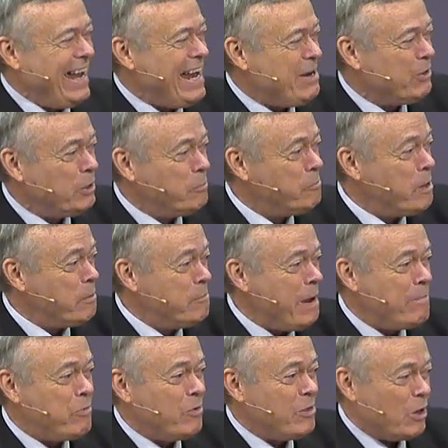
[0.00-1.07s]
he can
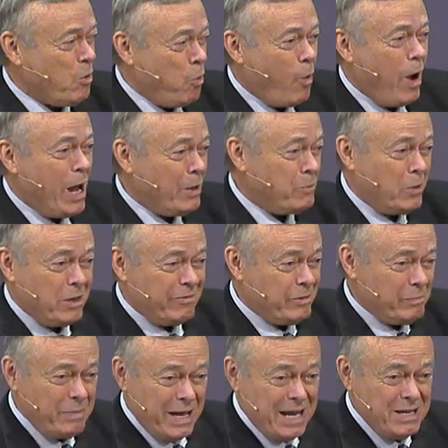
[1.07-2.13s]
remember the quadrant of a
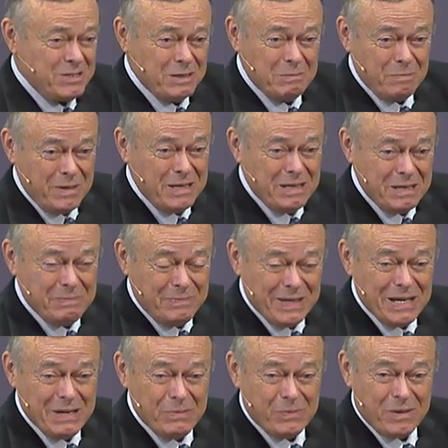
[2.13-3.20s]
page in
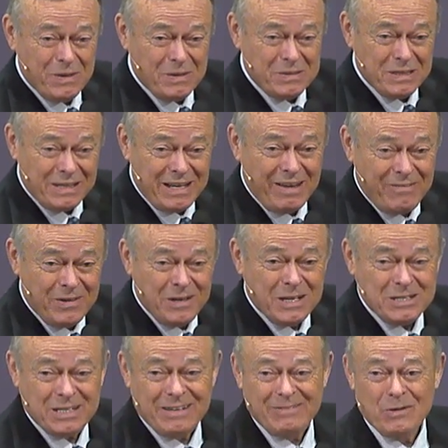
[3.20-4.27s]
BDB where there's a
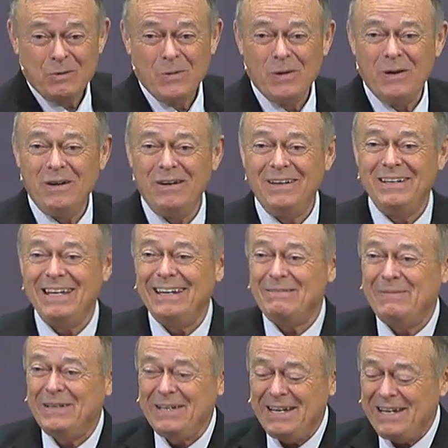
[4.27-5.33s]
definition of a word,
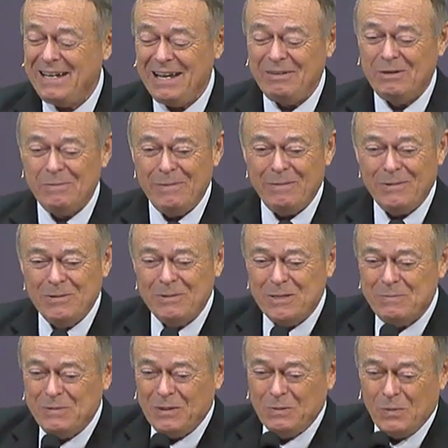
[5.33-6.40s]
but he can't remember who
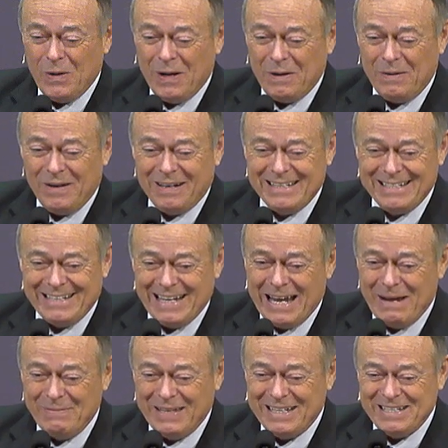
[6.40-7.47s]
spilled water on his
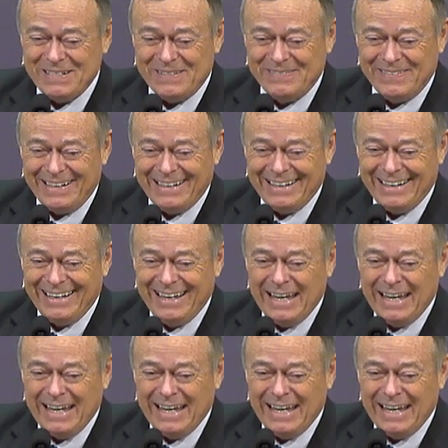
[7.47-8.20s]
lap. That's so funny.